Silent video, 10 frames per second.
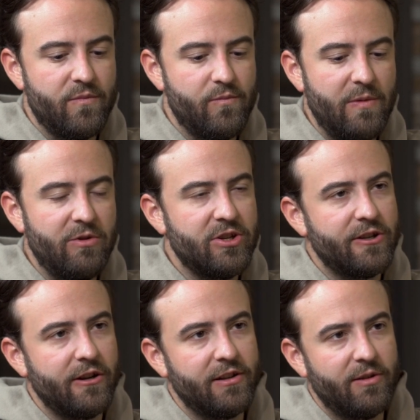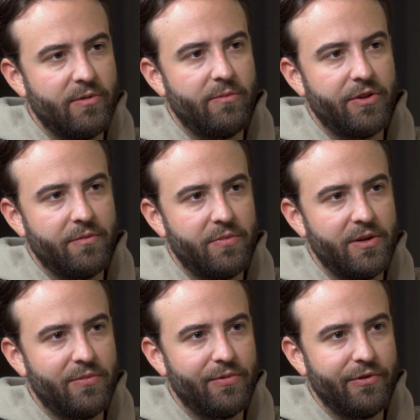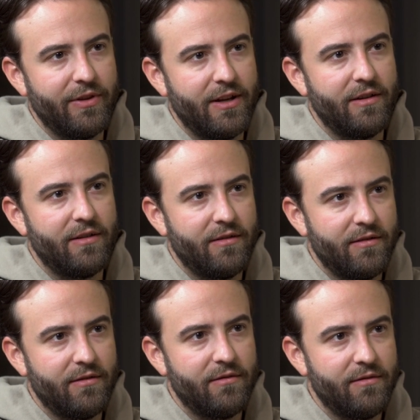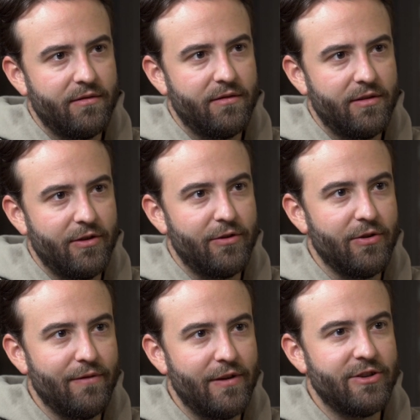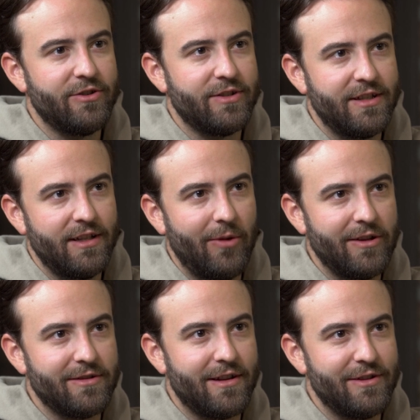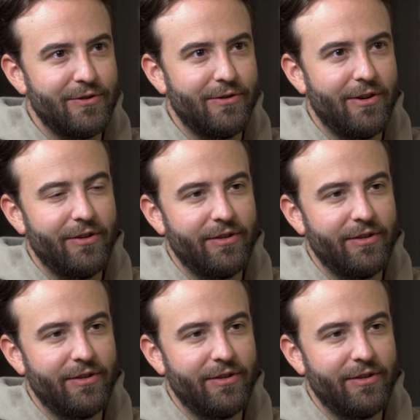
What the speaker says: Maybe just talk a little bit about the people that, your Avengers team, as you call